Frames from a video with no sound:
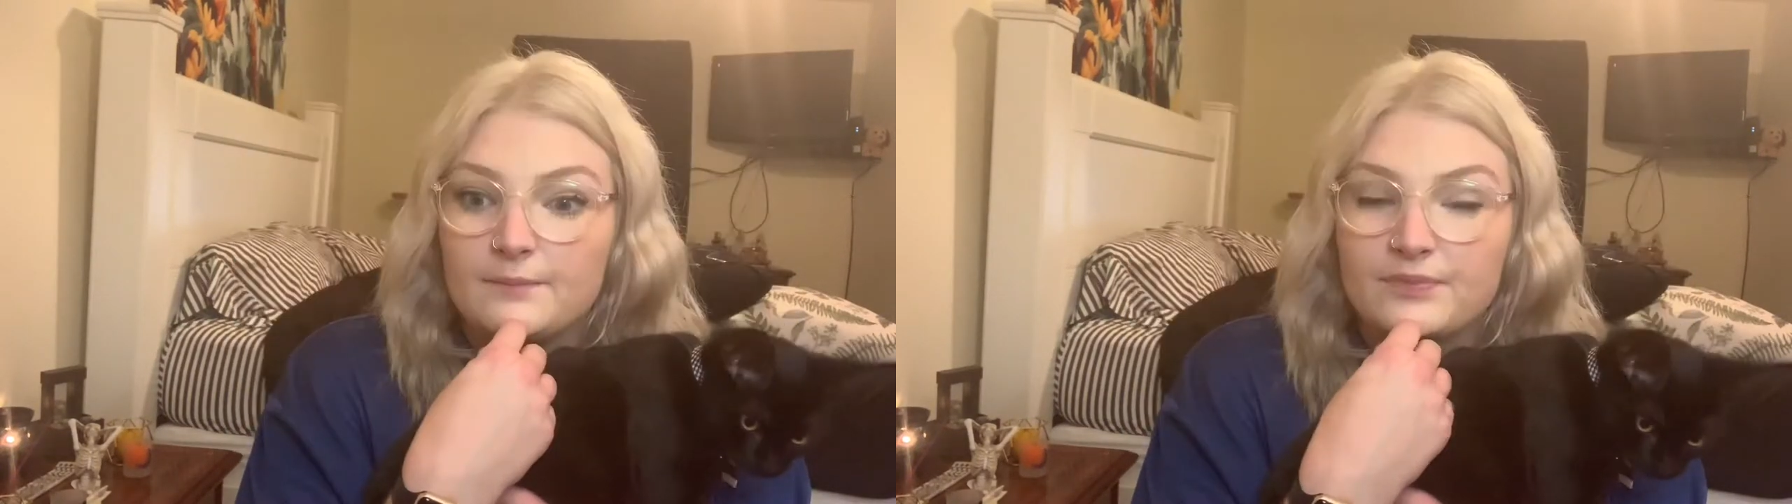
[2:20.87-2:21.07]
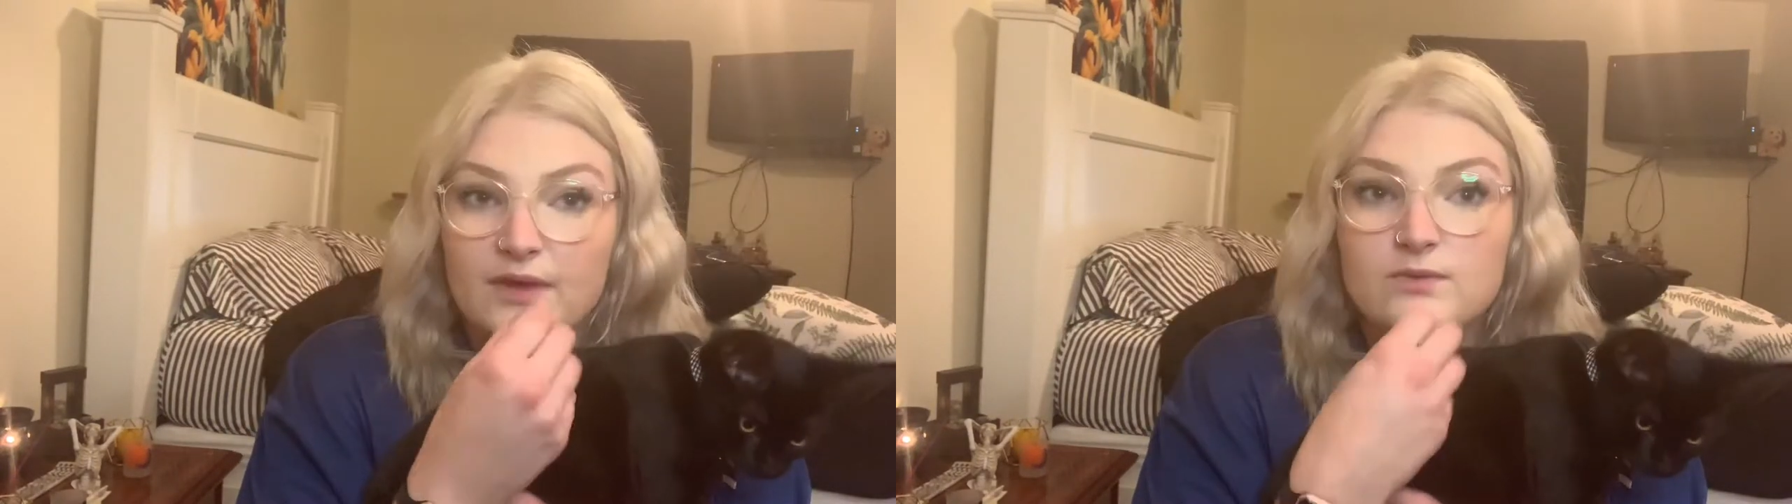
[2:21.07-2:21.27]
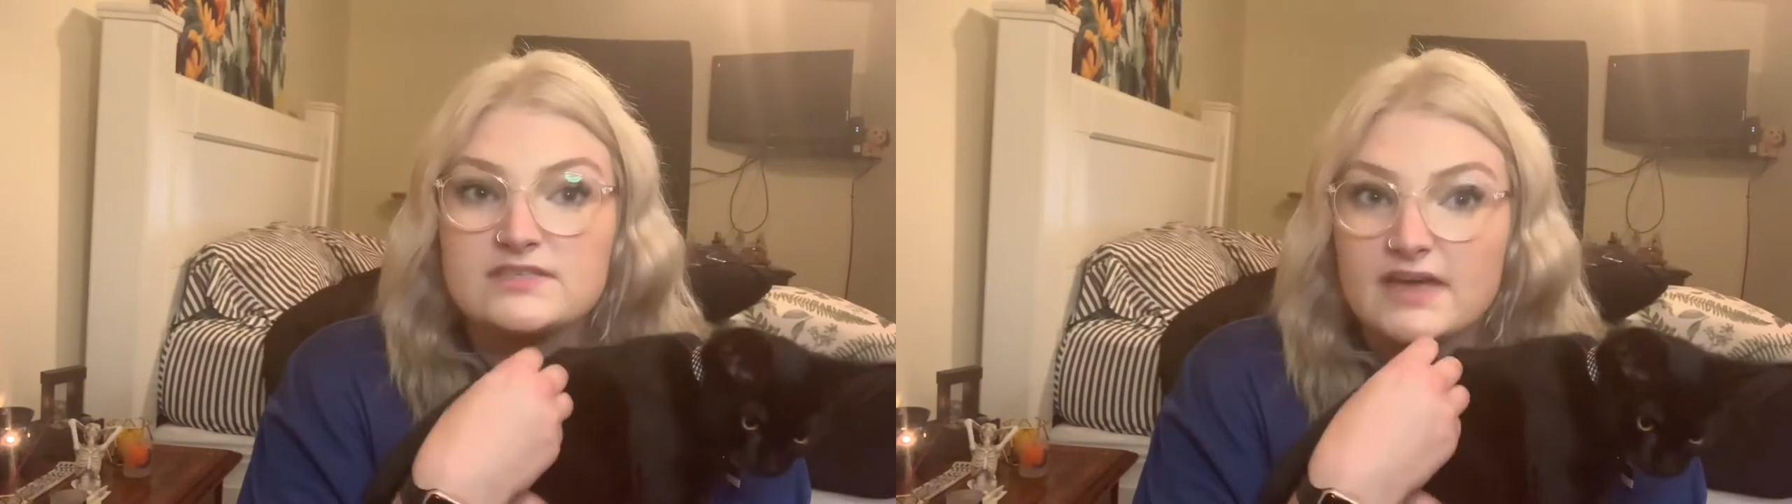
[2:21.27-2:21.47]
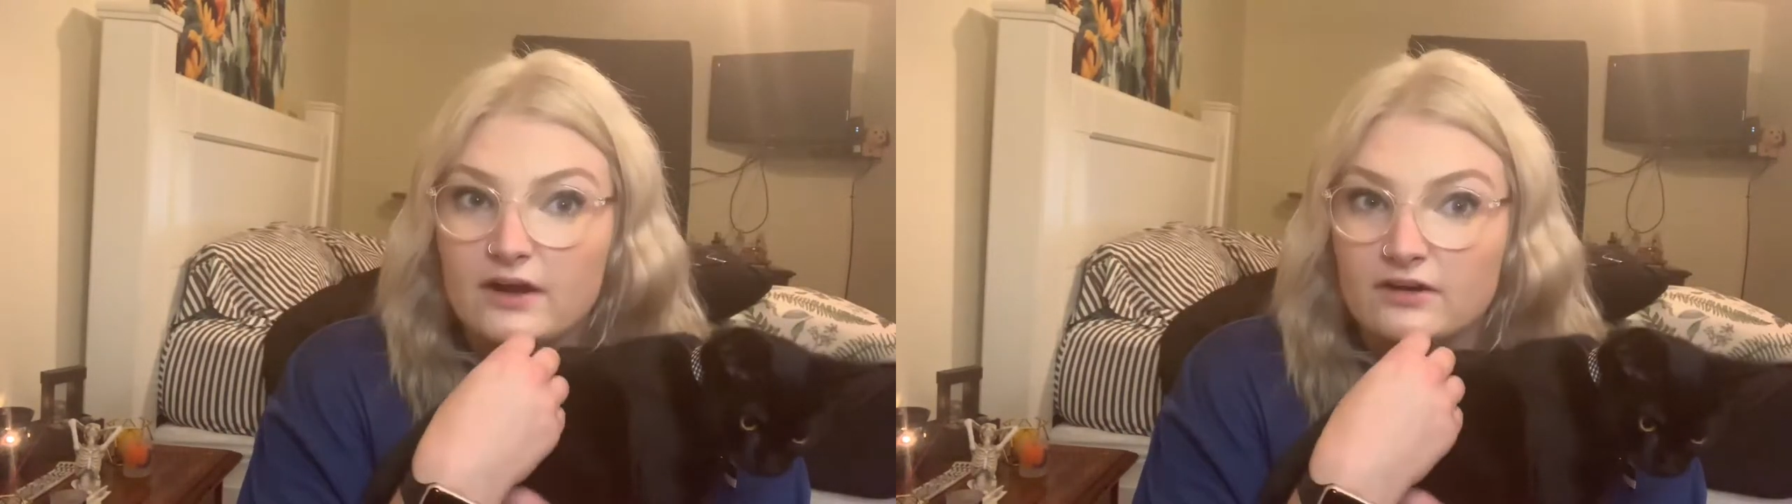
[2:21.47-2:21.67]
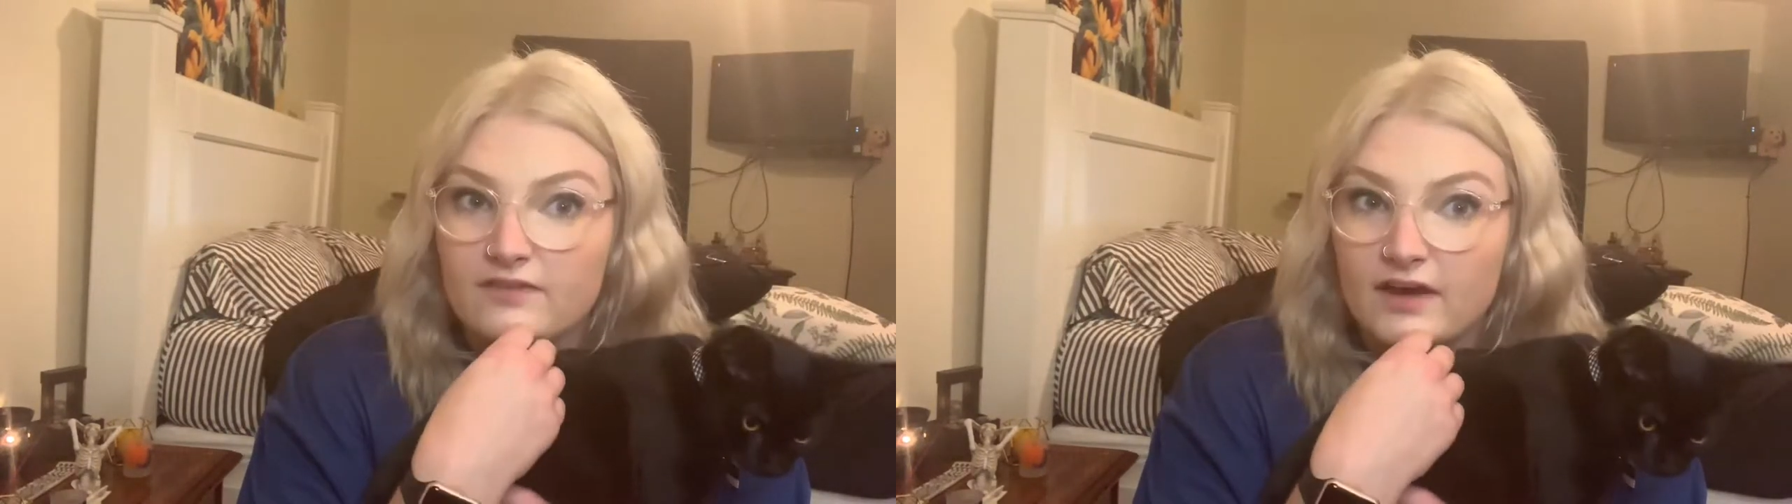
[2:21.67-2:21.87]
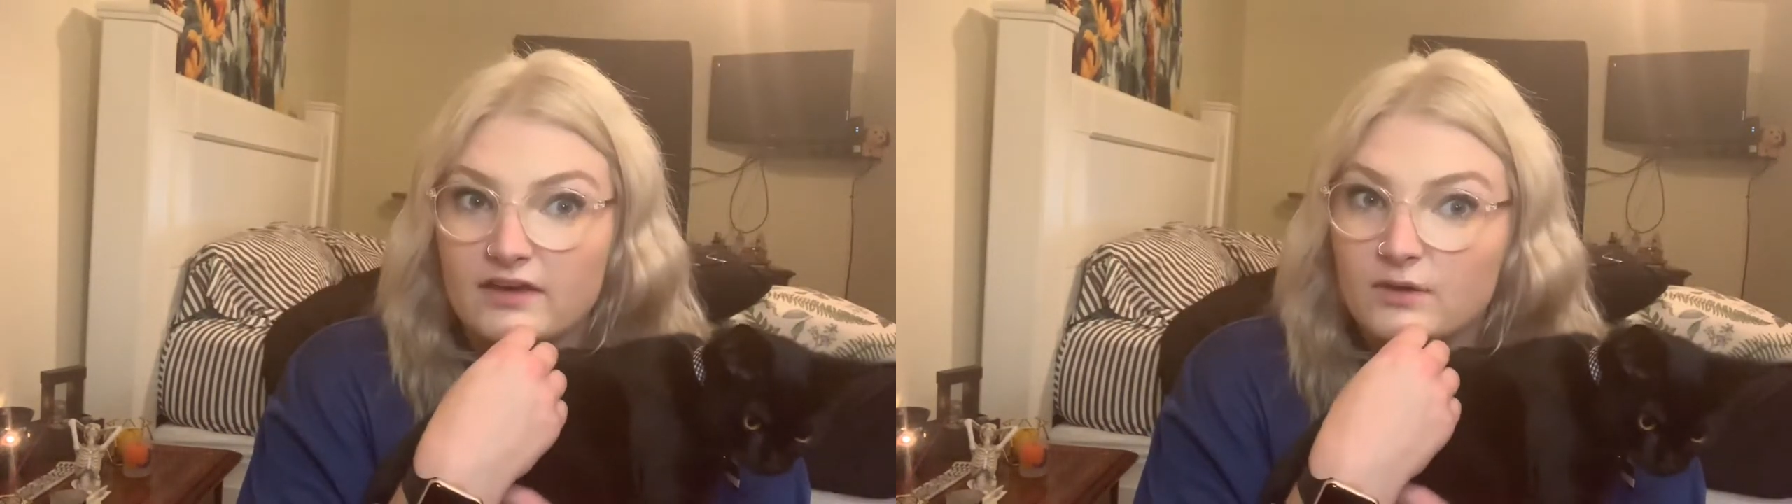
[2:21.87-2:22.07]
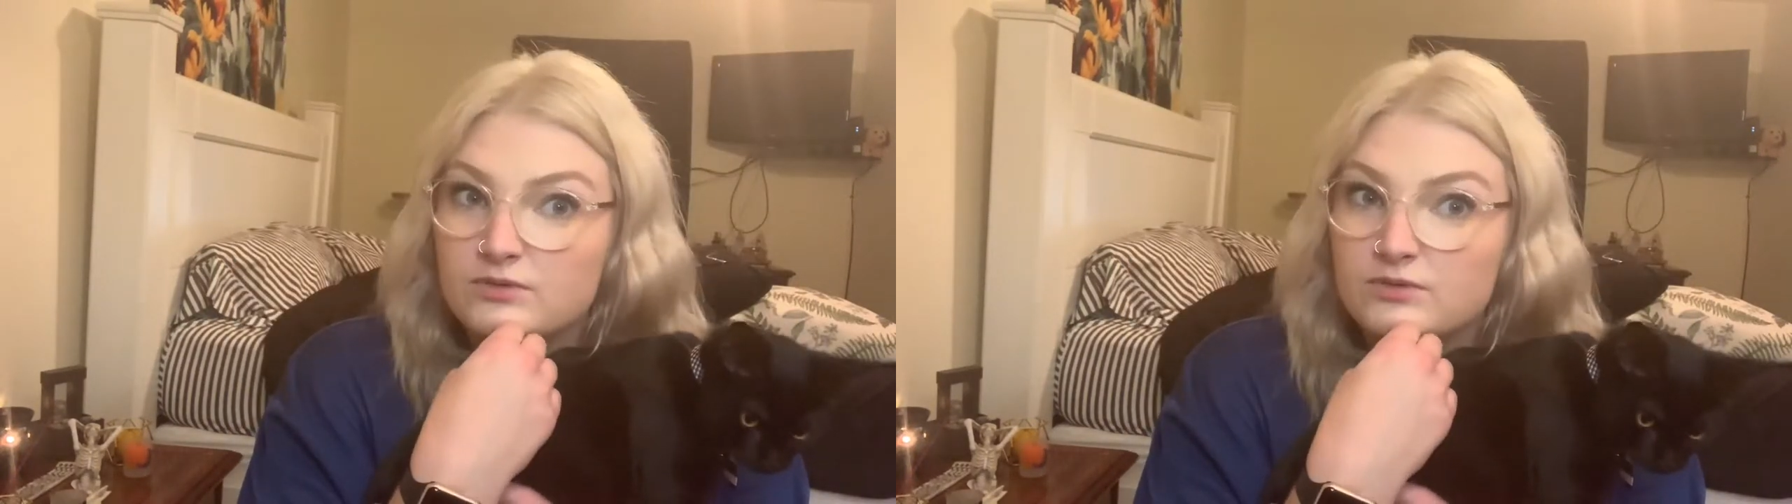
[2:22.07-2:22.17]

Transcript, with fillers: it was terrifying. It